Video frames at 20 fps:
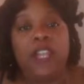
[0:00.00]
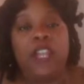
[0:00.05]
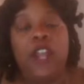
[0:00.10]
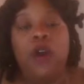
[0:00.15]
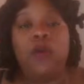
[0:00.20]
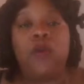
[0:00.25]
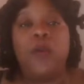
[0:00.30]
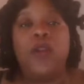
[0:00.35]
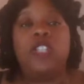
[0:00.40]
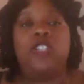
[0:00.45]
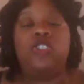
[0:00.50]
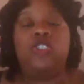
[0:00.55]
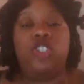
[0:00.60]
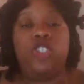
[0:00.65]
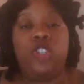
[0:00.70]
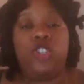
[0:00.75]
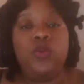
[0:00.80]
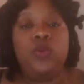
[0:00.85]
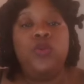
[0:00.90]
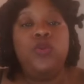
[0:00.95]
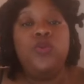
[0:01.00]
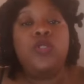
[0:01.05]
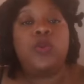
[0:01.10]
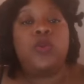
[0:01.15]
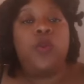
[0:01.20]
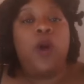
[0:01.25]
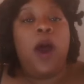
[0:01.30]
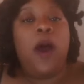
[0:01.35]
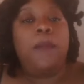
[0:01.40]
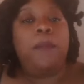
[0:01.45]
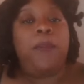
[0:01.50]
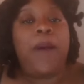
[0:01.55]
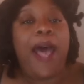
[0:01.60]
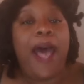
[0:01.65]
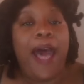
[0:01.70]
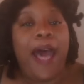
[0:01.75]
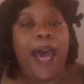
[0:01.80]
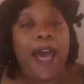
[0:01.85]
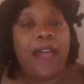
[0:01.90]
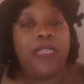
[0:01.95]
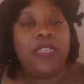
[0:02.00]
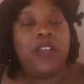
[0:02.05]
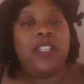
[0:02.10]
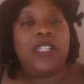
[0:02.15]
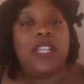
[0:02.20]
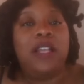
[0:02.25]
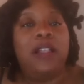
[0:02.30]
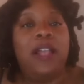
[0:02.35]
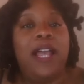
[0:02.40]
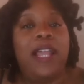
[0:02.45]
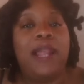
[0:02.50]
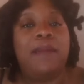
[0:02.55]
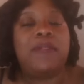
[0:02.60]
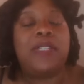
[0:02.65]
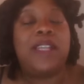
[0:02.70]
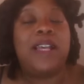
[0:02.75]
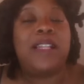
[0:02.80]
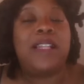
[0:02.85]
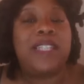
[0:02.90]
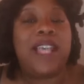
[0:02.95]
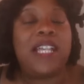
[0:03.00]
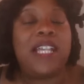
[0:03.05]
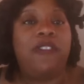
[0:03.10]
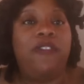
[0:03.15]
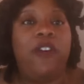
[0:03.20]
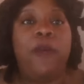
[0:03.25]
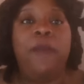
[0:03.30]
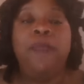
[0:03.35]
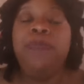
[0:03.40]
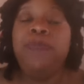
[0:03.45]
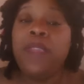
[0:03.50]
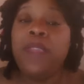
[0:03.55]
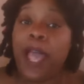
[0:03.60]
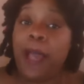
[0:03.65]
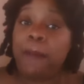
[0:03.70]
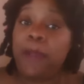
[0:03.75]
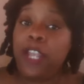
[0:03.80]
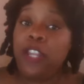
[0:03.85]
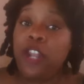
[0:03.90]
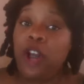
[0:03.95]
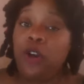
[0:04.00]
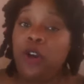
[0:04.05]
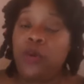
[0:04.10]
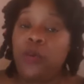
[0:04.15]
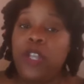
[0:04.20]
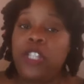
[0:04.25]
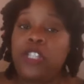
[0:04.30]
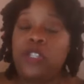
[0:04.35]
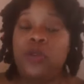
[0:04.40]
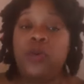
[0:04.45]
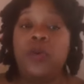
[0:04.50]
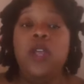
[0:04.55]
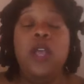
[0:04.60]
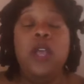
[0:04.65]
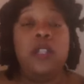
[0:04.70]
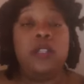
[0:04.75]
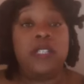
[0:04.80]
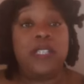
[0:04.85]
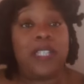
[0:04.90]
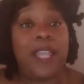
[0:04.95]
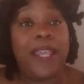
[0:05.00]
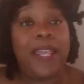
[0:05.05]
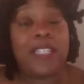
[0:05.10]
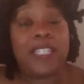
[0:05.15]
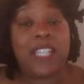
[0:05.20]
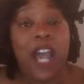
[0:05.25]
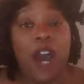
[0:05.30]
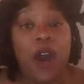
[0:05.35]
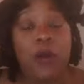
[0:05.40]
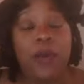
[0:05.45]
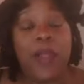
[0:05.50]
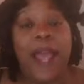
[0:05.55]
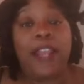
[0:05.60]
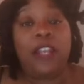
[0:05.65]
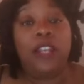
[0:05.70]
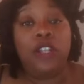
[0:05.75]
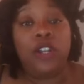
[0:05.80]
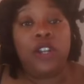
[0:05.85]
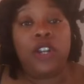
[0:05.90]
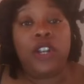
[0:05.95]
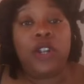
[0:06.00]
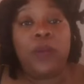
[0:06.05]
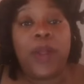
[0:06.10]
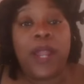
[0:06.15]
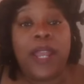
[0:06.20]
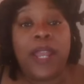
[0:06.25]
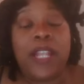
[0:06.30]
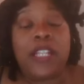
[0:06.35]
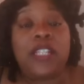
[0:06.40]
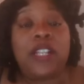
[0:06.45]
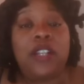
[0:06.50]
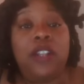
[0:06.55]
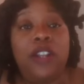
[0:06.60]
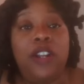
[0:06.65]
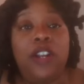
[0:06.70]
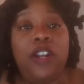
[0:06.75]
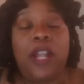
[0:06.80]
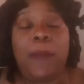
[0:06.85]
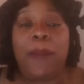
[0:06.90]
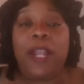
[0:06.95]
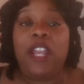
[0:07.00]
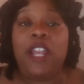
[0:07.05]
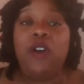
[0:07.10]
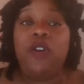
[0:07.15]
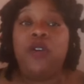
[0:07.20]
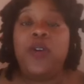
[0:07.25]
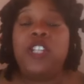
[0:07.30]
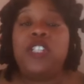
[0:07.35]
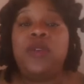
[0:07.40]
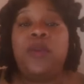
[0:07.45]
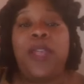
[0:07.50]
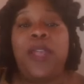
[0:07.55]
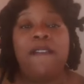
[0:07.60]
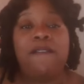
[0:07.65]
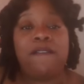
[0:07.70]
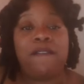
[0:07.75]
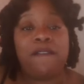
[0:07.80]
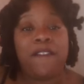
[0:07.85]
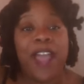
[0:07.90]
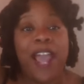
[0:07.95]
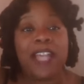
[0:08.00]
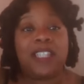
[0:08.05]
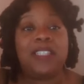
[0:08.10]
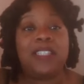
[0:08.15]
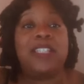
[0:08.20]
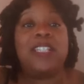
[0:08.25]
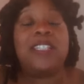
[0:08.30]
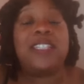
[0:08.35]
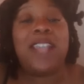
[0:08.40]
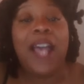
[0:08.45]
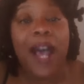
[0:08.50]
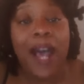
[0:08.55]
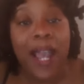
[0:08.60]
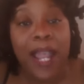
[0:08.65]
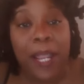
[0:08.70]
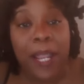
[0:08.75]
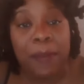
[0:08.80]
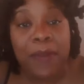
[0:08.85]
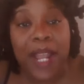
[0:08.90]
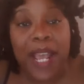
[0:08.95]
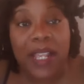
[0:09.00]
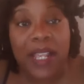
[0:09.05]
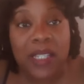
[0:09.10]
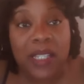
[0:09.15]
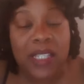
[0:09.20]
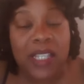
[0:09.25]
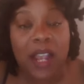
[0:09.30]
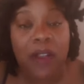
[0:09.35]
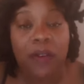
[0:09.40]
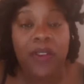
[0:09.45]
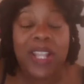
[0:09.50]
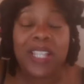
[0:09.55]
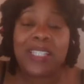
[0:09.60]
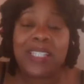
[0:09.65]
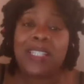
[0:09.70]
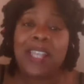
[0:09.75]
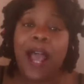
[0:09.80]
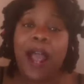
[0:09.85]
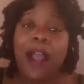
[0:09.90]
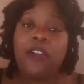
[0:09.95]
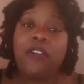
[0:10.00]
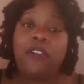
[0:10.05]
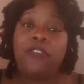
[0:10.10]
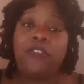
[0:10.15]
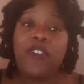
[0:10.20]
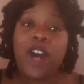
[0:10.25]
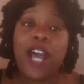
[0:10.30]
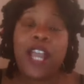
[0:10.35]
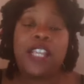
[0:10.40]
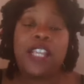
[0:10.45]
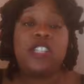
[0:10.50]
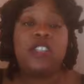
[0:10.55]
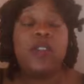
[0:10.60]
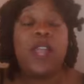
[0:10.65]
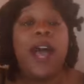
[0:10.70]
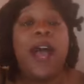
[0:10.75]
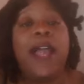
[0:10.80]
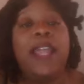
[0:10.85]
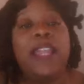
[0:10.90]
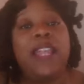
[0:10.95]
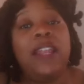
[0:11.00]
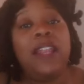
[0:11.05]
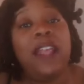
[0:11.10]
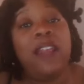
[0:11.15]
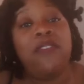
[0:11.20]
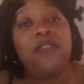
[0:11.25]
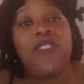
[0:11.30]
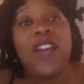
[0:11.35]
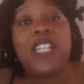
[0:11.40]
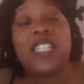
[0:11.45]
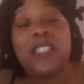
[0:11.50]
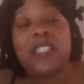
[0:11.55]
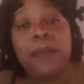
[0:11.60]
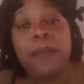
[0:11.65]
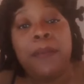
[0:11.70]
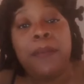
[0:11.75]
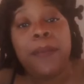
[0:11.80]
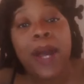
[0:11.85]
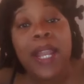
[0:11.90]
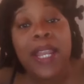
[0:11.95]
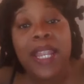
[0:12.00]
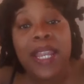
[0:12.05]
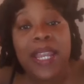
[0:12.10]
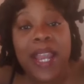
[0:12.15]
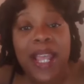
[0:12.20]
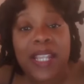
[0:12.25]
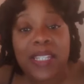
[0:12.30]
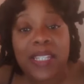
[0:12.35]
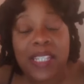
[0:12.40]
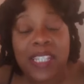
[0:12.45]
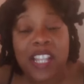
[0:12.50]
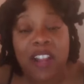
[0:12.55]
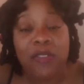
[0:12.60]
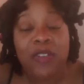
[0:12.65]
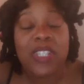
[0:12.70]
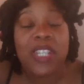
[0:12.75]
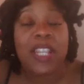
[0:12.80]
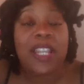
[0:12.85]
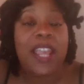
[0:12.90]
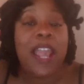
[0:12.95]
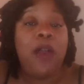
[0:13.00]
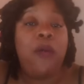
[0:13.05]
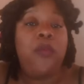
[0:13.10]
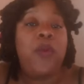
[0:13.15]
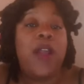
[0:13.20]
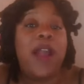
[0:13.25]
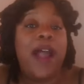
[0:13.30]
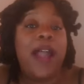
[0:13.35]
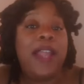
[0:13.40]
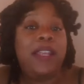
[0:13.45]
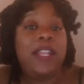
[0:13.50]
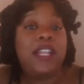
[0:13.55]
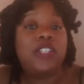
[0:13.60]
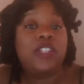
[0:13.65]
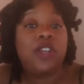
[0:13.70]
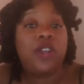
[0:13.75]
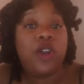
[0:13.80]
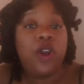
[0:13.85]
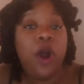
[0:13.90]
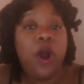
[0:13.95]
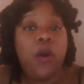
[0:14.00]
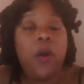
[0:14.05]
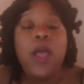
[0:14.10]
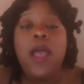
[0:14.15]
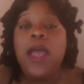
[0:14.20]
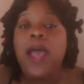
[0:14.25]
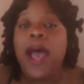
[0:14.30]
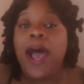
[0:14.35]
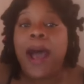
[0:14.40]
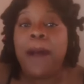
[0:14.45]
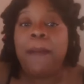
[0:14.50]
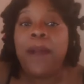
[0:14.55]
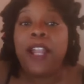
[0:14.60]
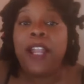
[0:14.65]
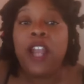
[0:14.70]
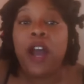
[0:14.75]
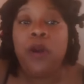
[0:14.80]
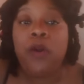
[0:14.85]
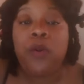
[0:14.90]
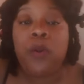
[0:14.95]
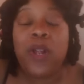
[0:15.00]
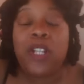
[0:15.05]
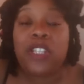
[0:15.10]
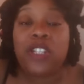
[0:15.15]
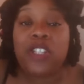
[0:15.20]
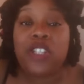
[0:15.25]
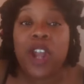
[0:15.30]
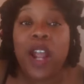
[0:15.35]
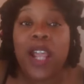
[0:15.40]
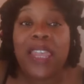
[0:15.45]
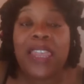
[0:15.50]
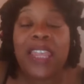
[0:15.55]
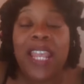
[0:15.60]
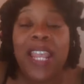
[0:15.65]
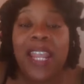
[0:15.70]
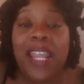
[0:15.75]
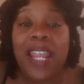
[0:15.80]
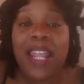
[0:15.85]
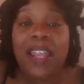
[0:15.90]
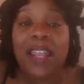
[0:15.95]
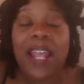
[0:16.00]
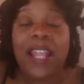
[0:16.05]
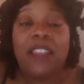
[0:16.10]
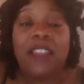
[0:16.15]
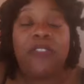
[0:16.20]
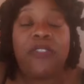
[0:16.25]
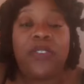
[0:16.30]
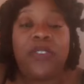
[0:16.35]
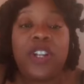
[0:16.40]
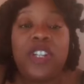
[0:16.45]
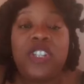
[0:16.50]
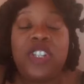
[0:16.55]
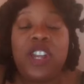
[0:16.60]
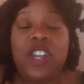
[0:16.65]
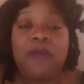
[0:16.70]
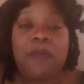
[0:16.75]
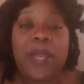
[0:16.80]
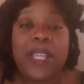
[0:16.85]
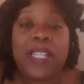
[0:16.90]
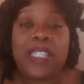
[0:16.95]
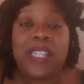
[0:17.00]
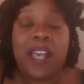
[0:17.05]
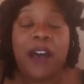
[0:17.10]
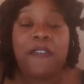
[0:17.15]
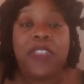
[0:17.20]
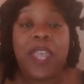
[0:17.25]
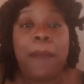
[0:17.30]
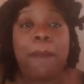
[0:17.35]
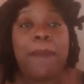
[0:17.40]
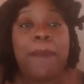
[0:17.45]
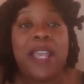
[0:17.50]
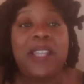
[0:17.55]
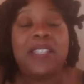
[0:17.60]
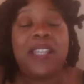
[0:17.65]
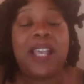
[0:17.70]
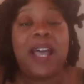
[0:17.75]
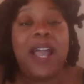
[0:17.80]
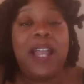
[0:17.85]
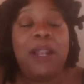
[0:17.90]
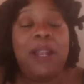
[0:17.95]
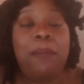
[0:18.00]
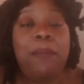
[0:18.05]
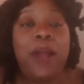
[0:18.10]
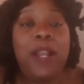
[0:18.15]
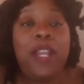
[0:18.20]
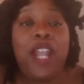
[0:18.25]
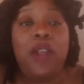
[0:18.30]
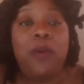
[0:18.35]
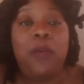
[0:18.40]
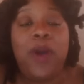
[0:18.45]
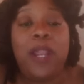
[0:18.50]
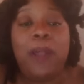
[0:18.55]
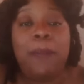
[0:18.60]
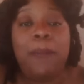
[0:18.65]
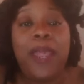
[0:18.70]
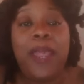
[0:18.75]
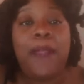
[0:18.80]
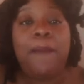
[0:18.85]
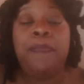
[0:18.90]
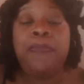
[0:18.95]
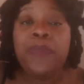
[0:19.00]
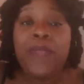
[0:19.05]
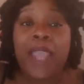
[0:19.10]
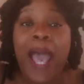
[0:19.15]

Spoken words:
I now going to choose one path until I am successful? Am I now going to sit down and learn what I need to learn? Am I now going to invest the time necessary and sacrifice so that I can invest the money necessary to get where I need to go? Am I now going to start thinking like the version of myself that makes the kind of money I want to make?